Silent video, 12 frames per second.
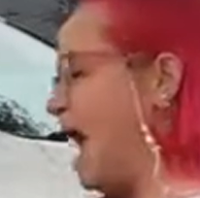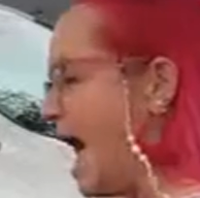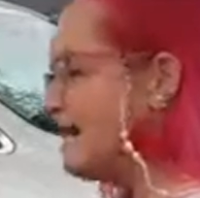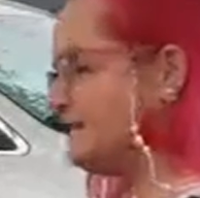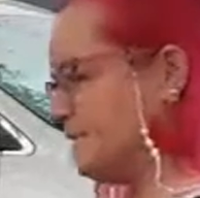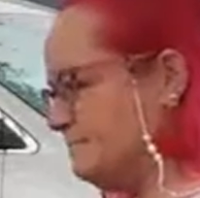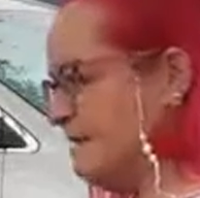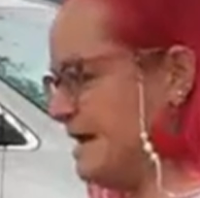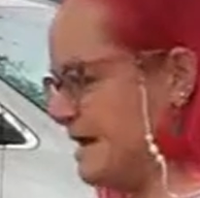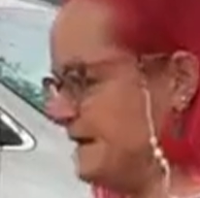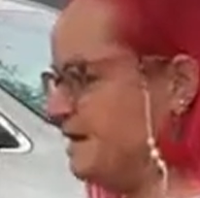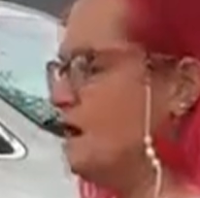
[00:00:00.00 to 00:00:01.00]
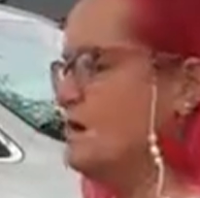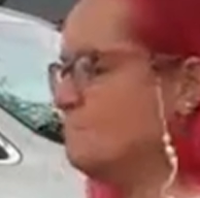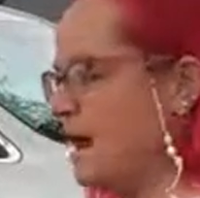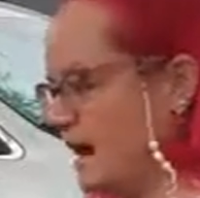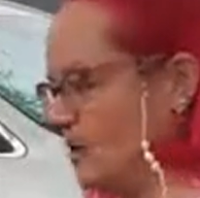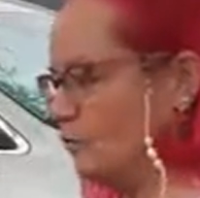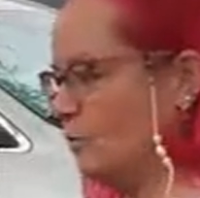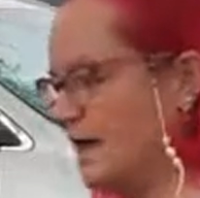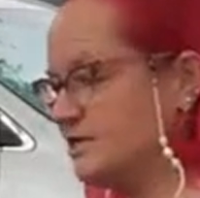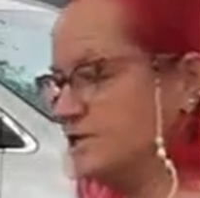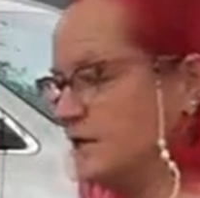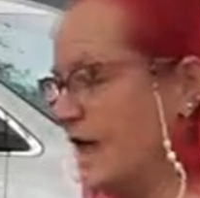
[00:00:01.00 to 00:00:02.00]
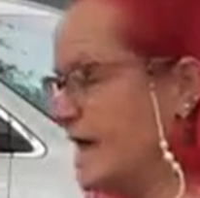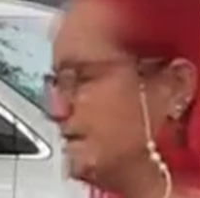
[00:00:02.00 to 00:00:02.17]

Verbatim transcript: back to me my original